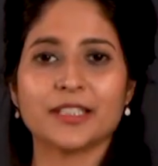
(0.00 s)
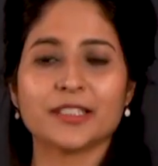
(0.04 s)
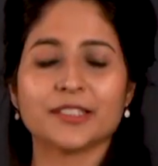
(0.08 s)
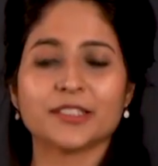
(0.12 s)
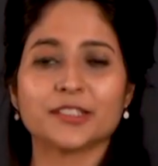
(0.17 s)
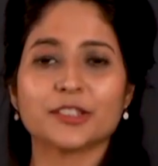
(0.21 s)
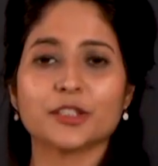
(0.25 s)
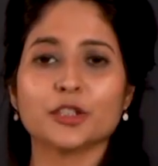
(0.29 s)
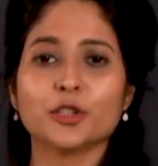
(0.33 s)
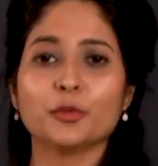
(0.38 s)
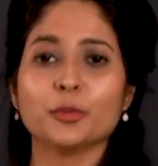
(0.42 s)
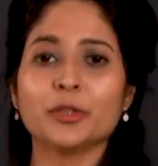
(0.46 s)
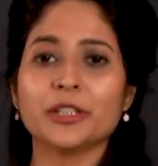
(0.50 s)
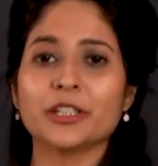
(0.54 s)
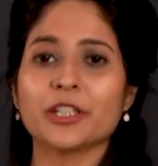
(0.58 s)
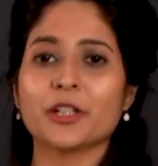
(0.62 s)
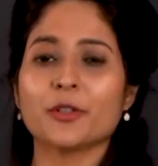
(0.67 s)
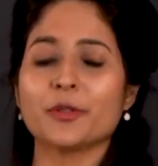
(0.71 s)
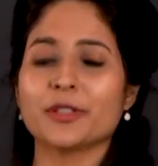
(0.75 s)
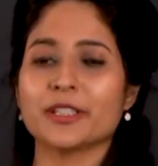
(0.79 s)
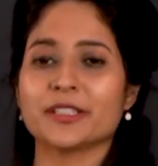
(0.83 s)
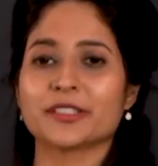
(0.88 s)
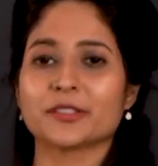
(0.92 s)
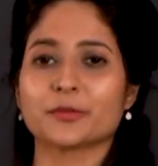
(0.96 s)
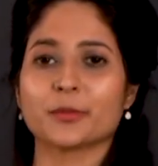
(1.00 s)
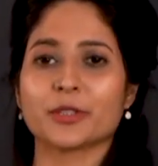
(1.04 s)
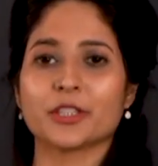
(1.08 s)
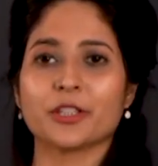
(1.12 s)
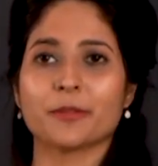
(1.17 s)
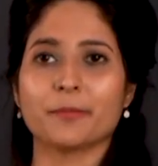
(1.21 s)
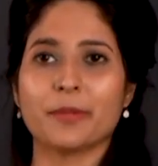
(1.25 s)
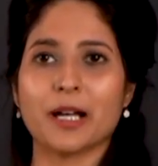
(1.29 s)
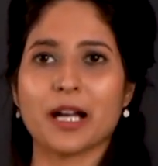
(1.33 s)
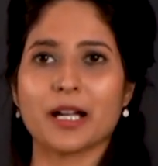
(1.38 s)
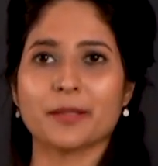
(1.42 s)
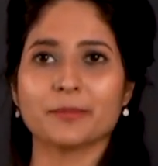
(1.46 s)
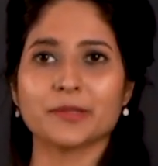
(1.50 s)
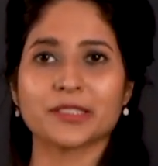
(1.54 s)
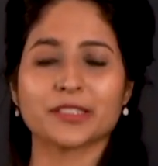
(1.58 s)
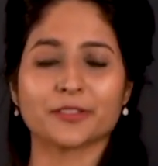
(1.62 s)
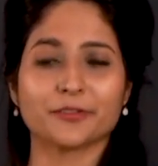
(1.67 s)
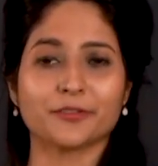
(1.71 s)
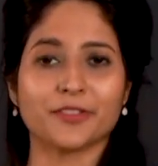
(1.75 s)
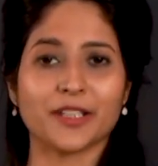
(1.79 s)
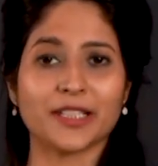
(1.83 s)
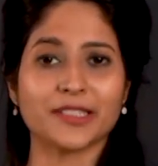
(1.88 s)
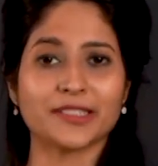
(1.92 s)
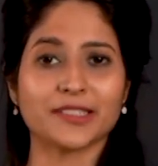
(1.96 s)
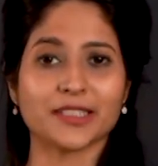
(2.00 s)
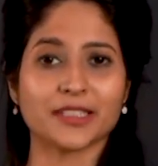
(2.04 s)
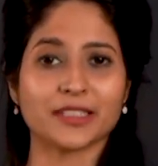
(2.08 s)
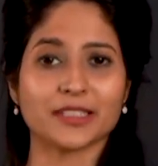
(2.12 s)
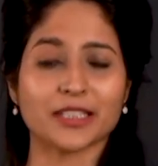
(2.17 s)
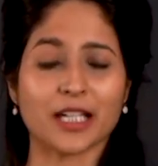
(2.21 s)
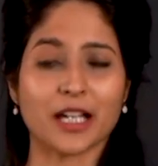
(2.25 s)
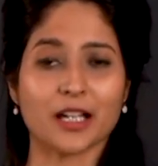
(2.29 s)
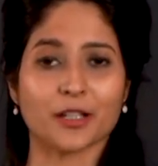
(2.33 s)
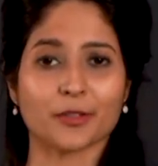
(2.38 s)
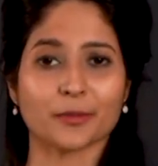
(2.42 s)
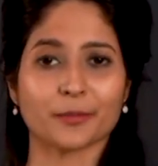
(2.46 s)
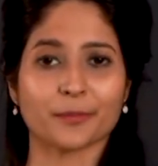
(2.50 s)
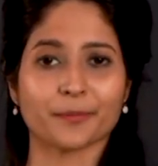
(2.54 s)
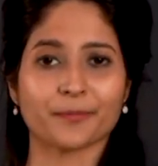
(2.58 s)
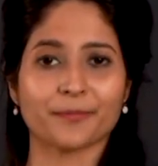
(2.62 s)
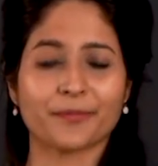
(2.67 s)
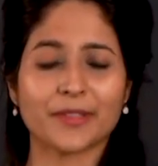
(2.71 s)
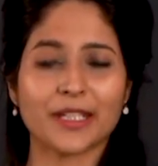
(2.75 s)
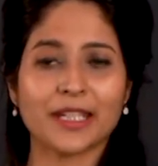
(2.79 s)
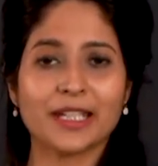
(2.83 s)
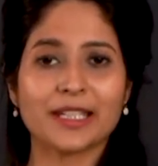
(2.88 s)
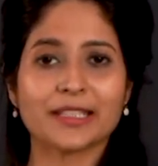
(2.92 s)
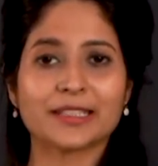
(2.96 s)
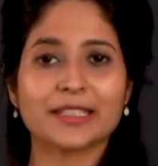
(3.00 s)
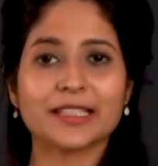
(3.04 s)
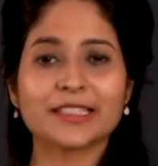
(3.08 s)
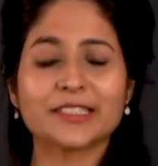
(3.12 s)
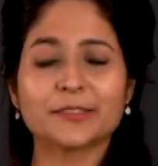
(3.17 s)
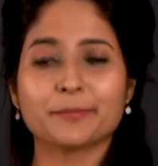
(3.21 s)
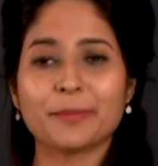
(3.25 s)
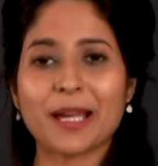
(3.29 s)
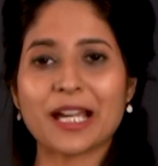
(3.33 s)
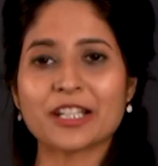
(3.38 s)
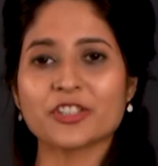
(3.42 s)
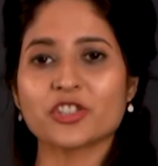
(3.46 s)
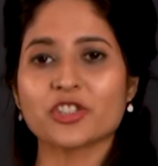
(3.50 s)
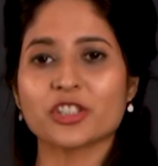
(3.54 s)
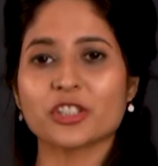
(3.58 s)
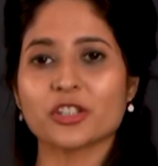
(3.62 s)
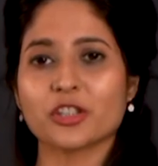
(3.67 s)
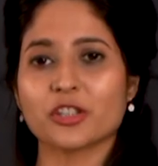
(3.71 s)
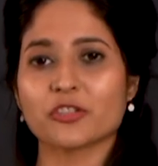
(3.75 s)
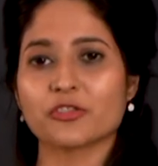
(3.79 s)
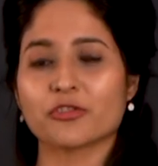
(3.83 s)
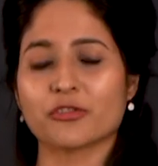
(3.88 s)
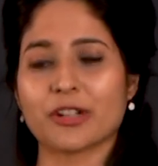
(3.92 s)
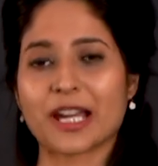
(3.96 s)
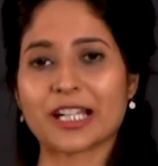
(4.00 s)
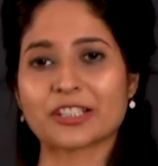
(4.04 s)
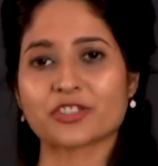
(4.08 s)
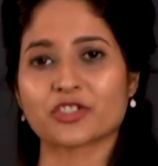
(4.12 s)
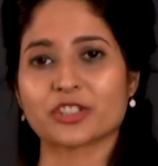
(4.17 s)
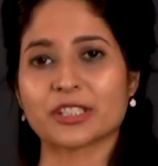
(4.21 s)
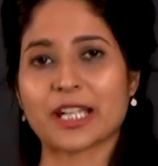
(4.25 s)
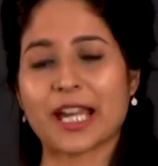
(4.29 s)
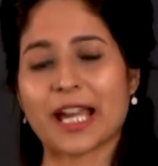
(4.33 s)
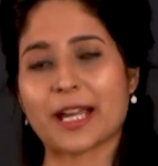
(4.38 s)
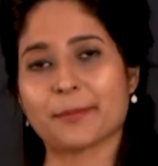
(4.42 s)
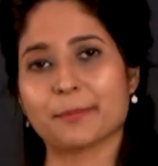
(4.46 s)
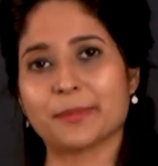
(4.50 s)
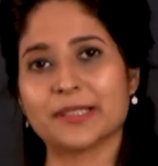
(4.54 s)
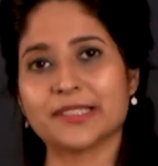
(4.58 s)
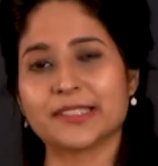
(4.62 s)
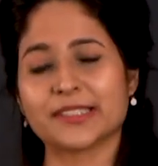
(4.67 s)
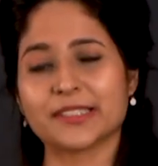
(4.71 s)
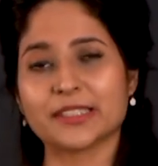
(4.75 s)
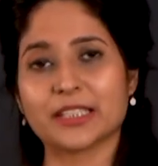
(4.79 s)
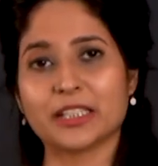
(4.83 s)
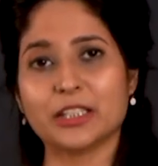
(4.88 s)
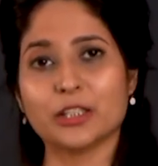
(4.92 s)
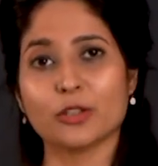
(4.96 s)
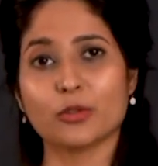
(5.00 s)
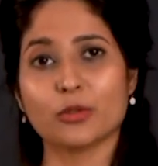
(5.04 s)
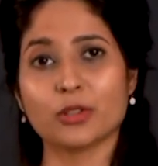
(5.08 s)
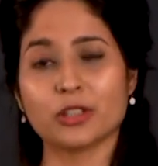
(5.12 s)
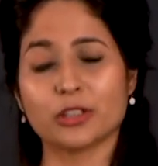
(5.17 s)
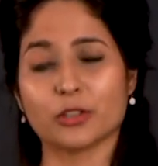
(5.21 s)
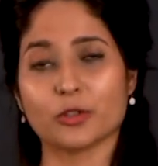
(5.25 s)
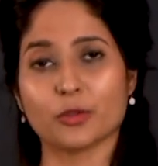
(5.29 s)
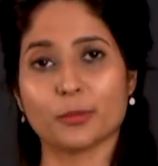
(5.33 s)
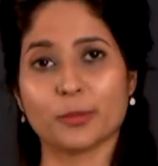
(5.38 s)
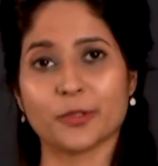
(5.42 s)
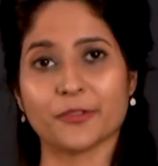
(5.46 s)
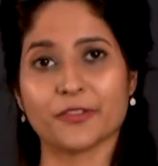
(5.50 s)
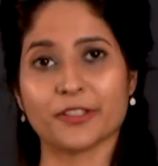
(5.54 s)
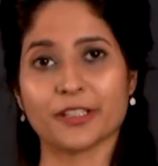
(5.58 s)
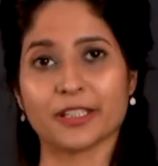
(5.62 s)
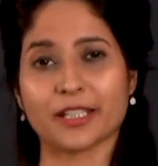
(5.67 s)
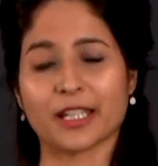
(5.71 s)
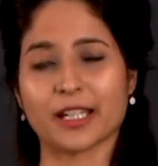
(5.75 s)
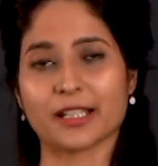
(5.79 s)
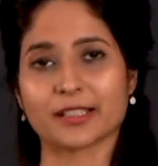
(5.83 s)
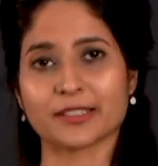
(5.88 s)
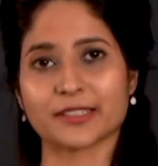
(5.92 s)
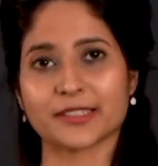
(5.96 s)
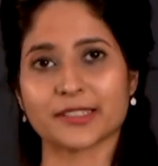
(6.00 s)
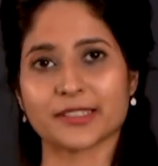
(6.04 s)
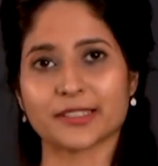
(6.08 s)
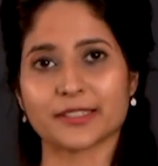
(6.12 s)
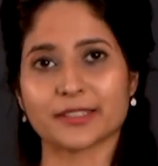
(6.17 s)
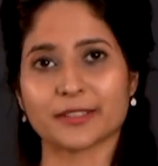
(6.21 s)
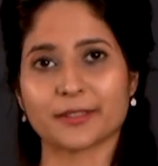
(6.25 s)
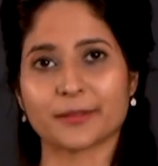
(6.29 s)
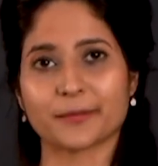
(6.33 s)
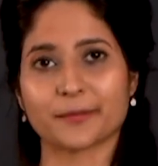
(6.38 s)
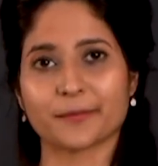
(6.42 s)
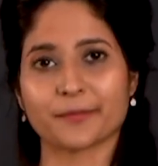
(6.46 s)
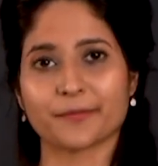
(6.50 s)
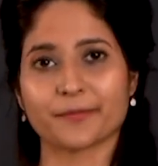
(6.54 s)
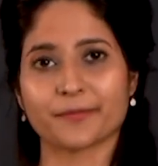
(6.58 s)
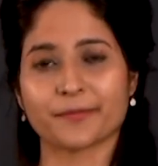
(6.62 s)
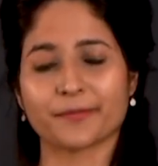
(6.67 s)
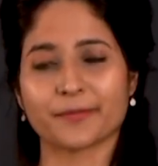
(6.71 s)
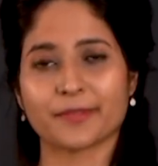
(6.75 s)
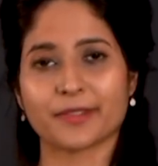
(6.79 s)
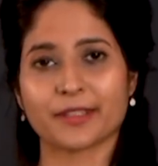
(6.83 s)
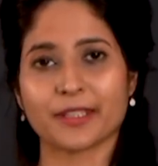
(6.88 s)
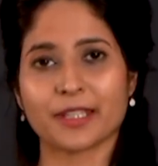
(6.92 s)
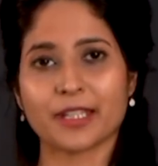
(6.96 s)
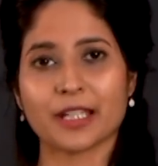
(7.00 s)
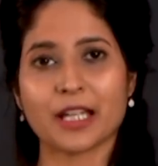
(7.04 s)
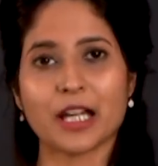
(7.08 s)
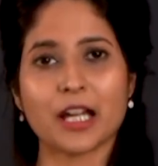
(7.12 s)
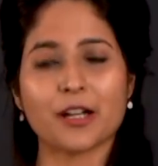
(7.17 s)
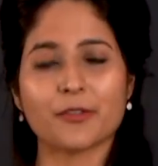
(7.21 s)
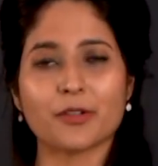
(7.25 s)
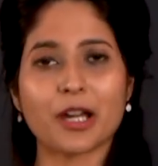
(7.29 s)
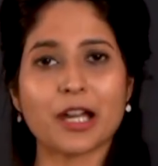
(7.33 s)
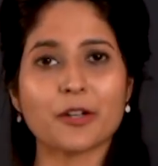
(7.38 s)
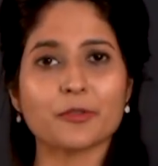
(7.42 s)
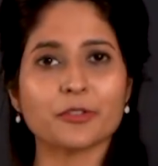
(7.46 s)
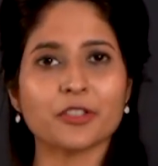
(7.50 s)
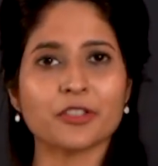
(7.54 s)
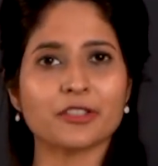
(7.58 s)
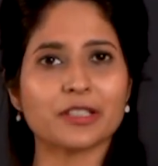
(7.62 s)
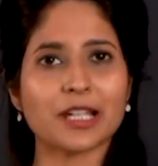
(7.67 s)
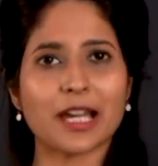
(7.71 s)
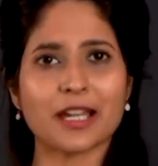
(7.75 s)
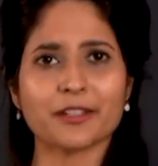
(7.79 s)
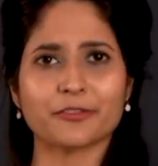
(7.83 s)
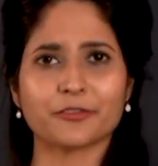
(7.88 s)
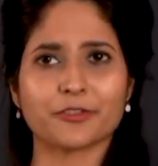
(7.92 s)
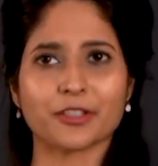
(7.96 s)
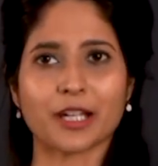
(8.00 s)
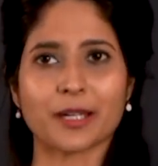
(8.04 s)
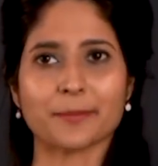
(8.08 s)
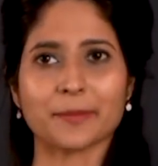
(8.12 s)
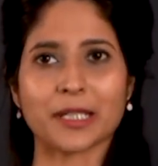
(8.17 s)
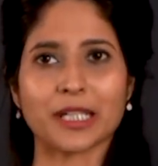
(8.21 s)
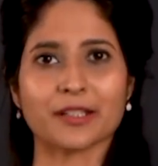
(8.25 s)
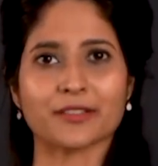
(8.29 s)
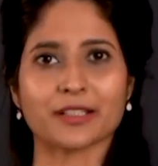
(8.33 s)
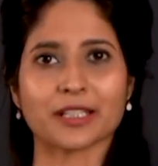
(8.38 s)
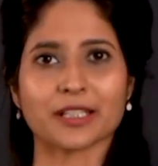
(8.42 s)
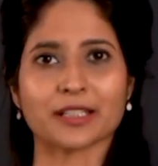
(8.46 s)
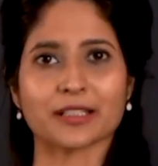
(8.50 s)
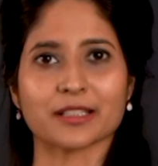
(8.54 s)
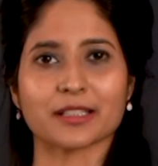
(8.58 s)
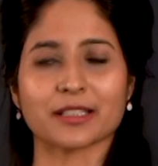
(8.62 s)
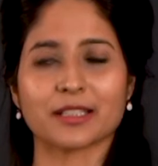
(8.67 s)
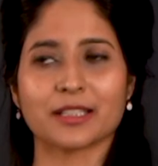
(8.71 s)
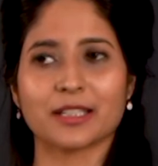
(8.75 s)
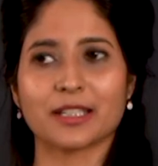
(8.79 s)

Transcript: So you will notice when your palms are facing down, the expansion and contraction happens in the lower lobe of the lungs, around your diaphragm area.